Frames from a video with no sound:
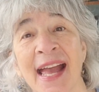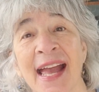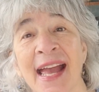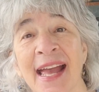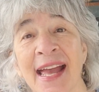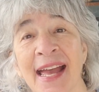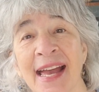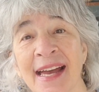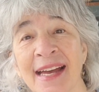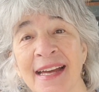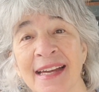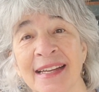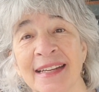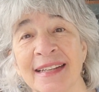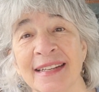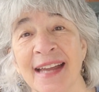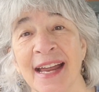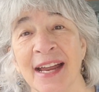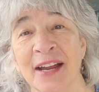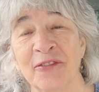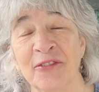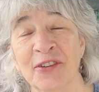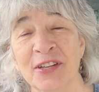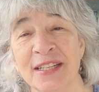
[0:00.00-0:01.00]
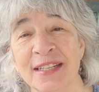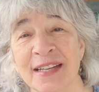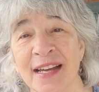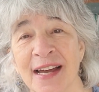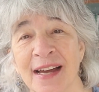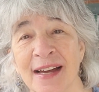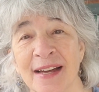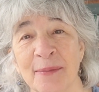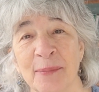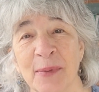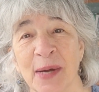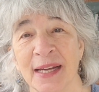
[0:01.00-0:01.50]
And every
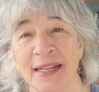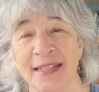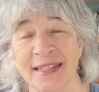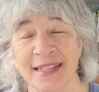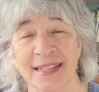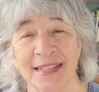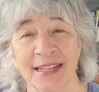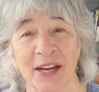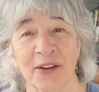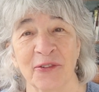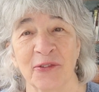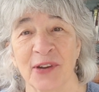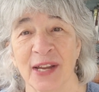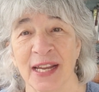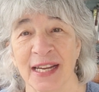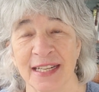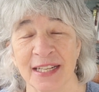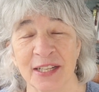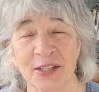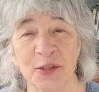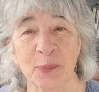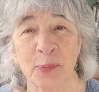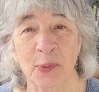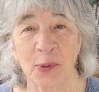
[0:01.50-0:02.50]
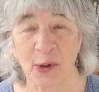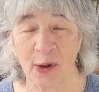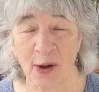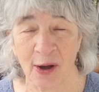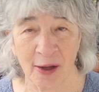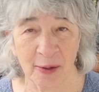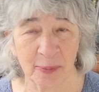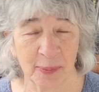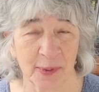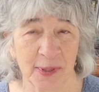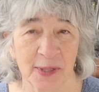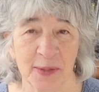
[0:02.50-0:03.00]
time I did, I ran into
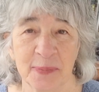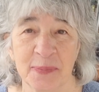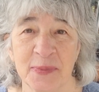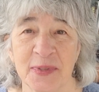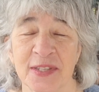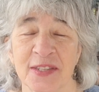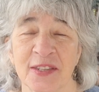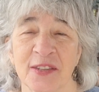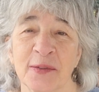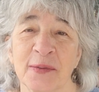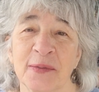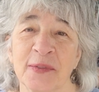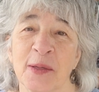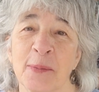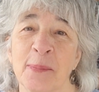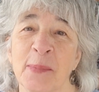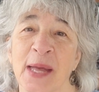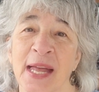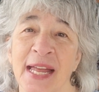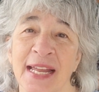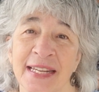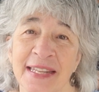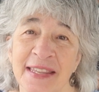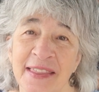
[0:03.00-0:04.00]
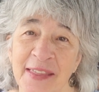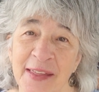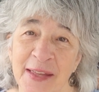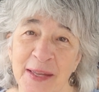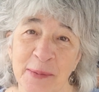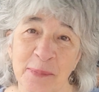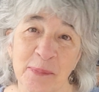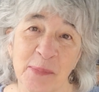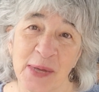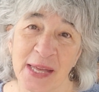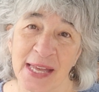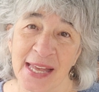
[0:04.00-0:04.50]
problems. The main
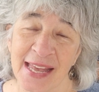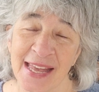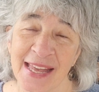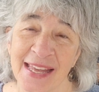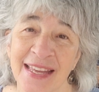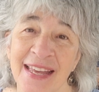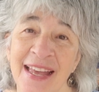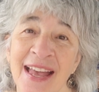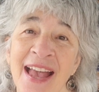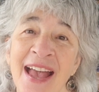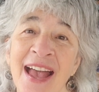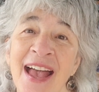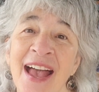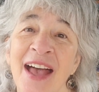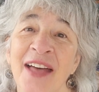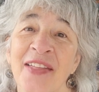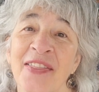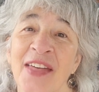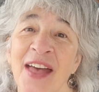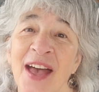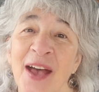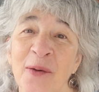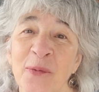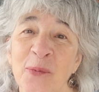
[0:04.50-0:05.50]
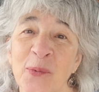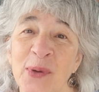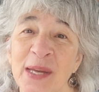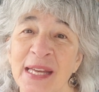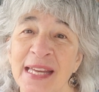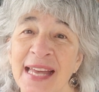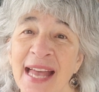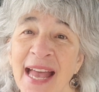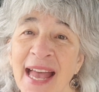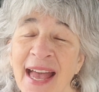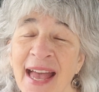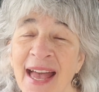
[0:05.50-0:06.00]
thing being that
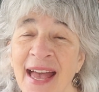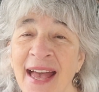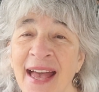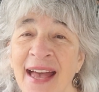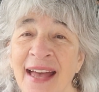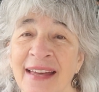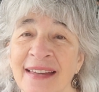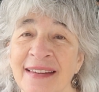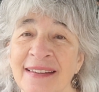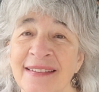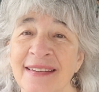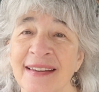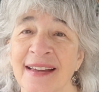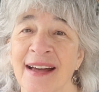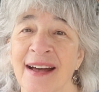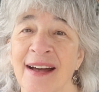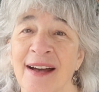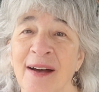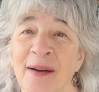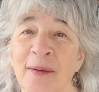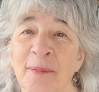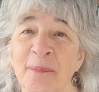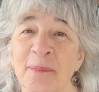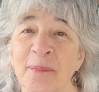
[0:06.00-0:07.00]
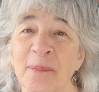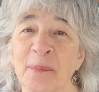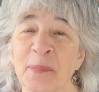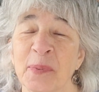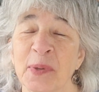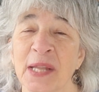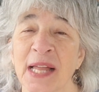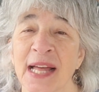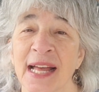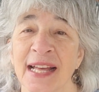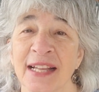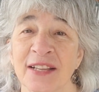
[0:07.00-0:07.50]
we had um,
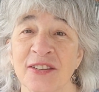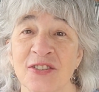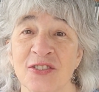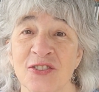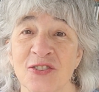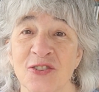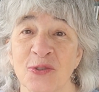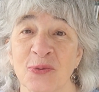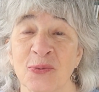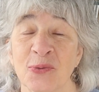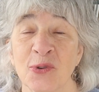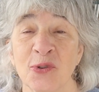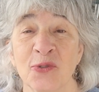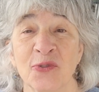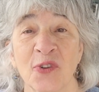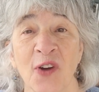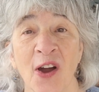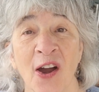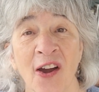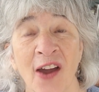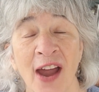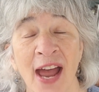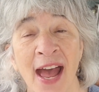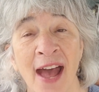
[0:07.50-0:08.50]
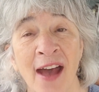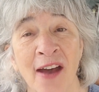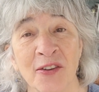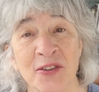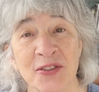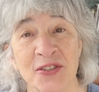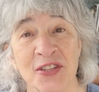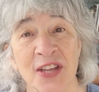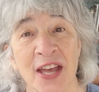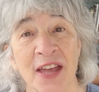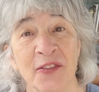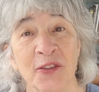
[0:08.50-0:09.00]
plans to roof our
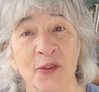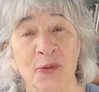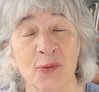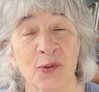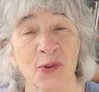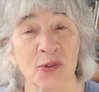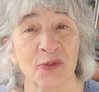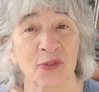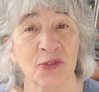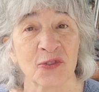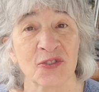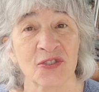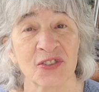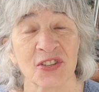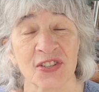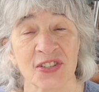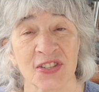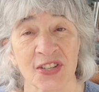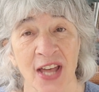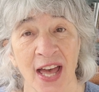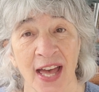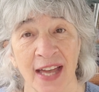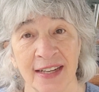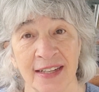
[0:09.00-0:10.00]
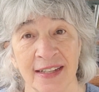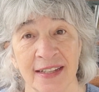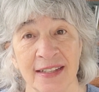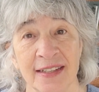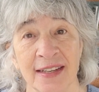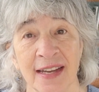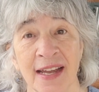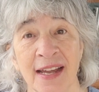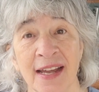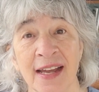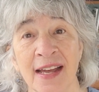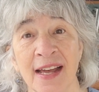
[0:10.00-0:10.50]
house, and the roofers
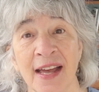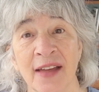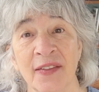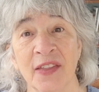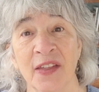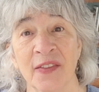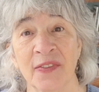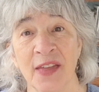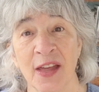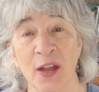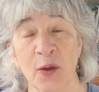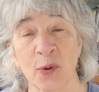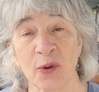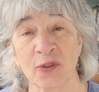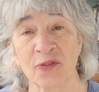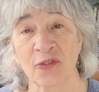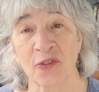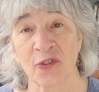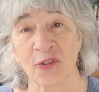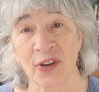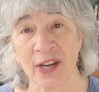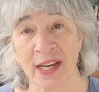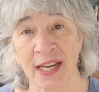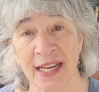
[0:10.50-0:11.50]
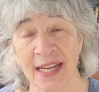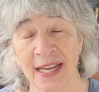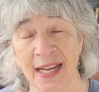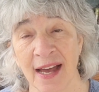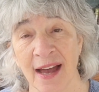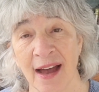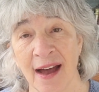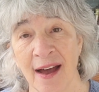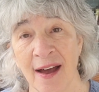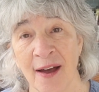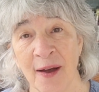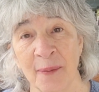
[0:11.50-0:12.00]
decided that they were free
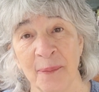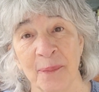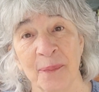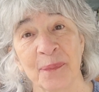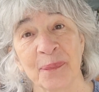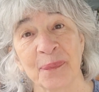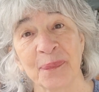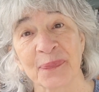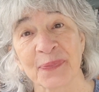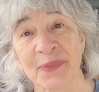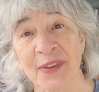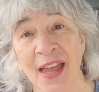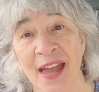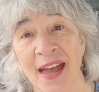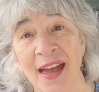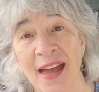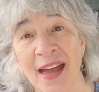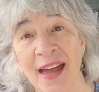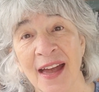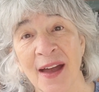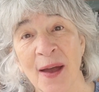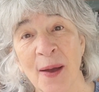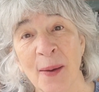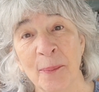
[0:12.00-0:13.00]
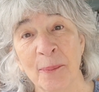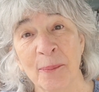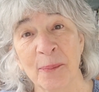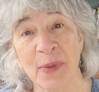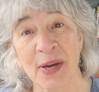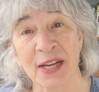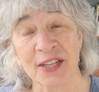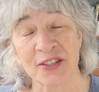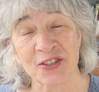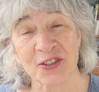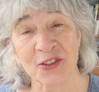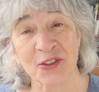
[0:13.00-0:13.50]
um,
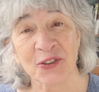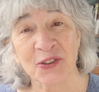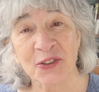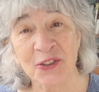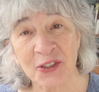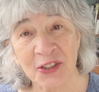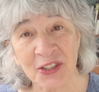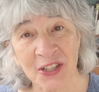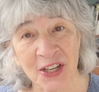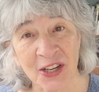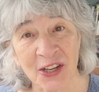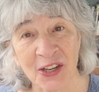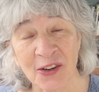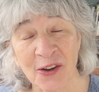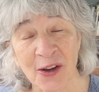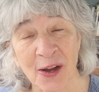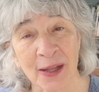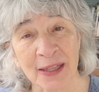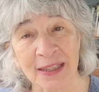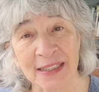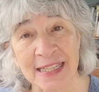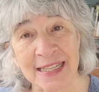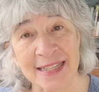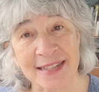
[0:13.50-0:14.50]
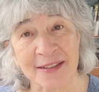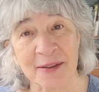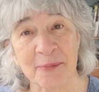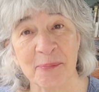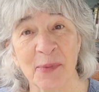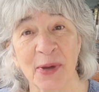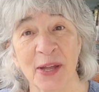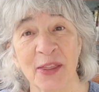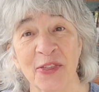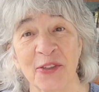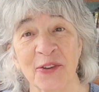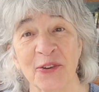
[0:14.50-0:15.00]
much earlier, at least a
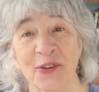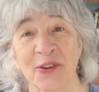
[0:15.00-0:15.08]
month